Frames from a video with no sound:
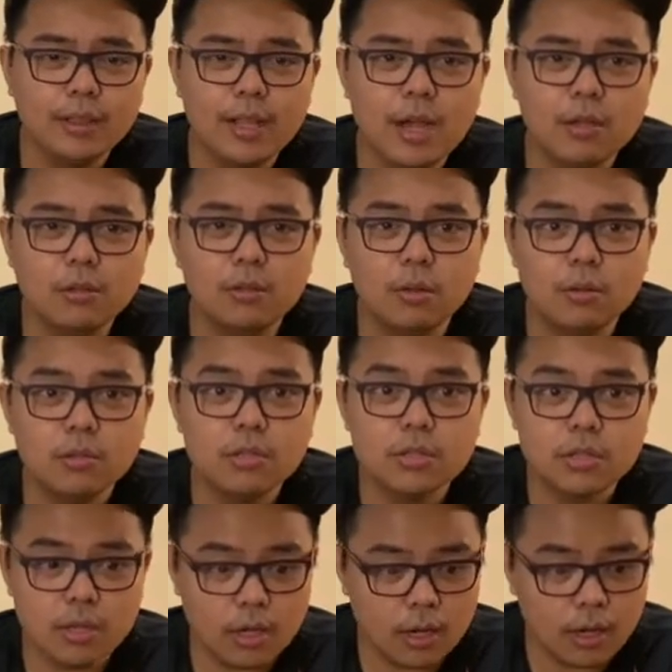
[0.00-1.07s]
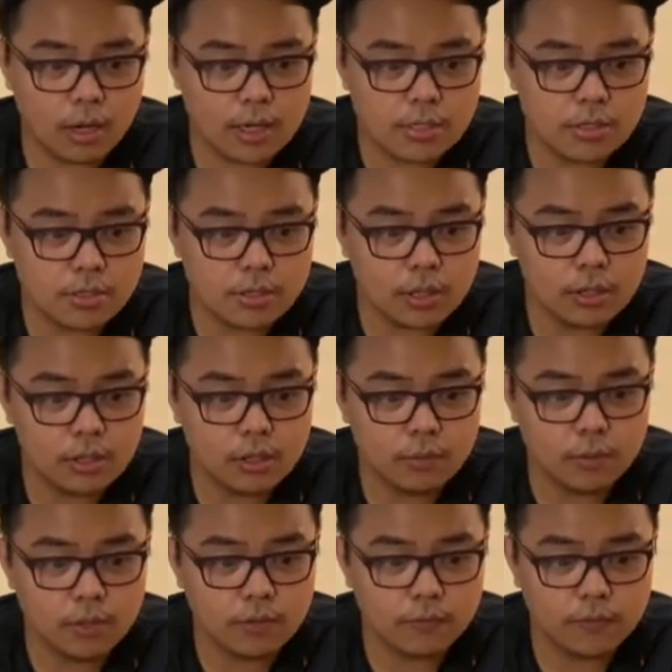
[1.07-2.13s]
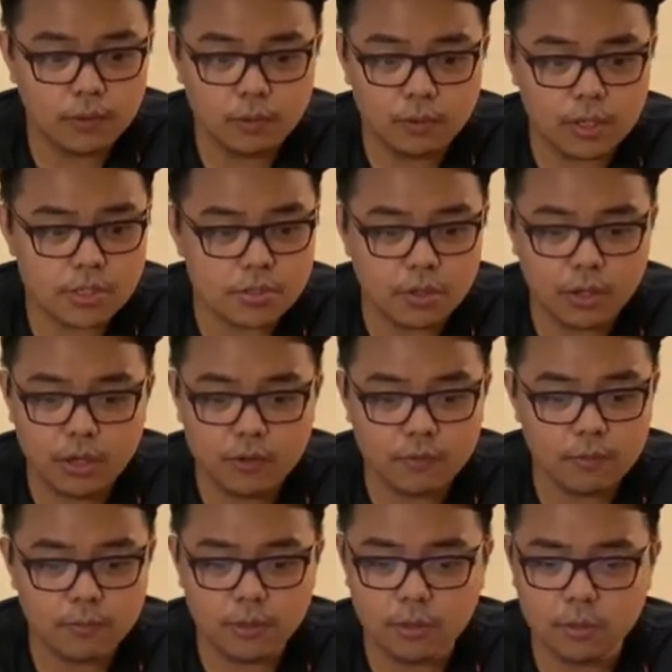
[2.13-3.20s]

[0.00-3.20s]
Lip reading: down notes as you study the word of the Lord, as you hear from the